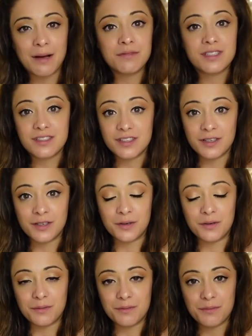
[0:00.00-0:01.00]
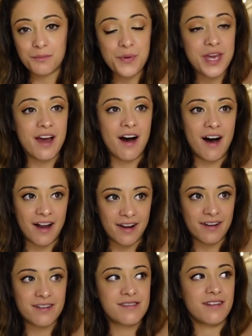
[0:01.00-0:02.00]
I'm still
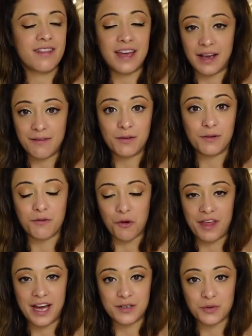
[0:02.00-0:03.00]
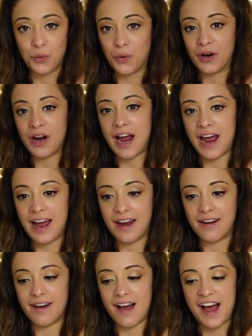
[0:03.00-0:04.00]
beyond thankful for that tour
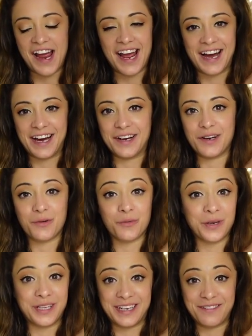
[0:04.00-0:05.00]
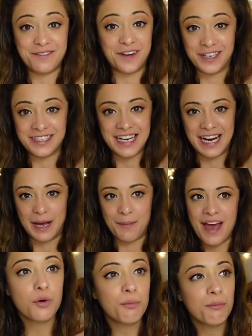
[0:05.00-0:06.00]
and I had a really fun time.
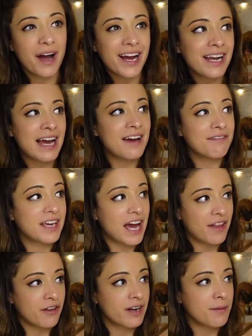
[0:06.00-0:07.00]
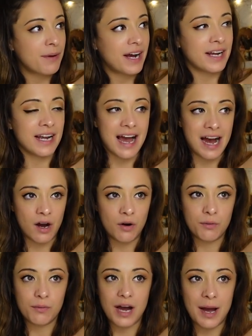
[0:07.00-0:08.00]
You might have gathered it by
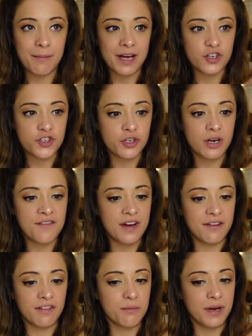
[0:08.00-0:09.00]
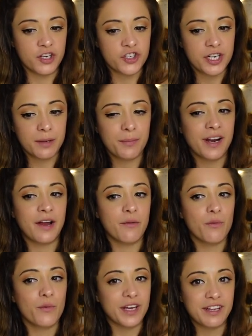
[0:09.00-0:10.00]
now. I'm not sure I've ever mentioned it, but I
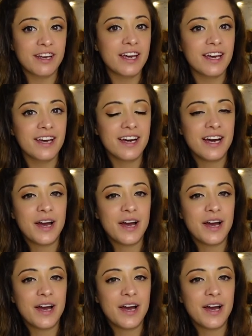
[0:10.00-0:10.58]
really